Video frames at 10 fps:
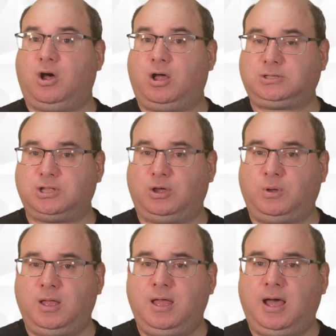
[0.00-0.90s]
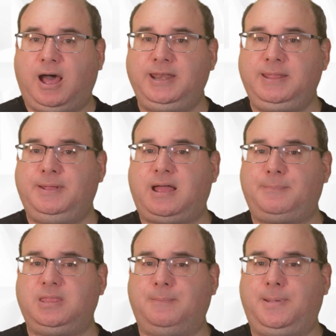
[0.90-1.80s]
Also, honey may
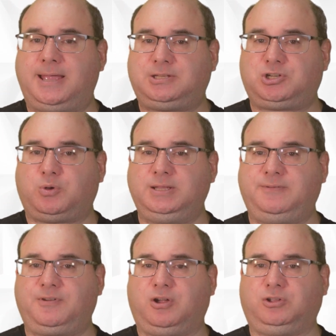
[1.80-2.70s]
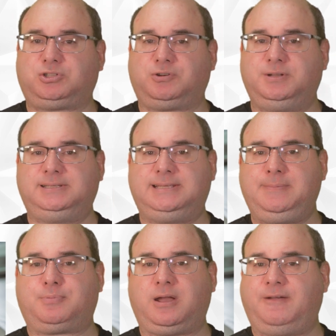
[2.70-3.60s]
not be the best choice if your ulcer is
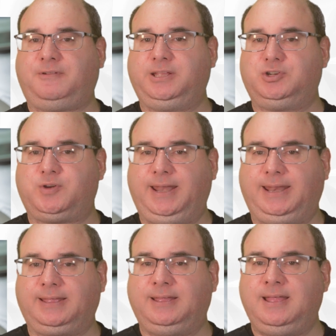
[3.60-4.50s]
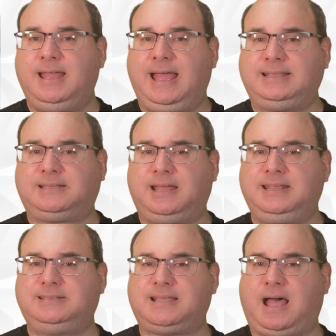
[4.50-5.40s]
deep or heavily draining, as
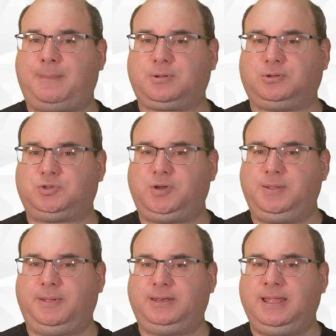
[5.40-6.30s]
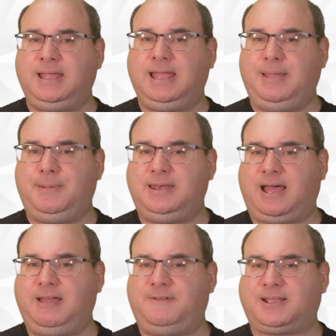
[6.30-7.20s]
honey is a topical treatment and may
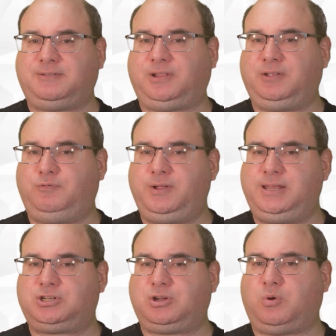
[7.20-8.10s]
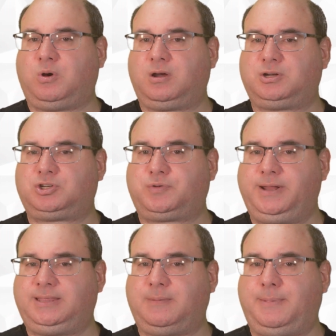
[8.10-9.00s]
not effectively reach or
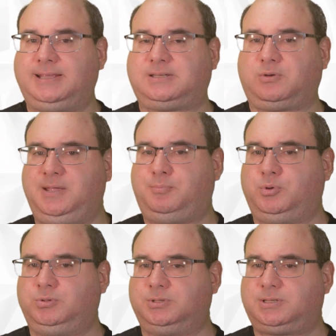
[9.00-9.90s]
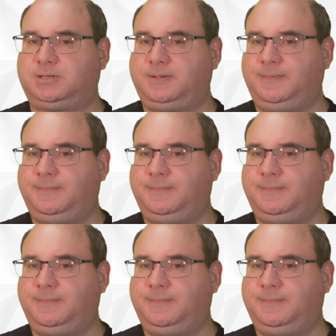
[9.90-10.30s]
treat the base of deep wounds.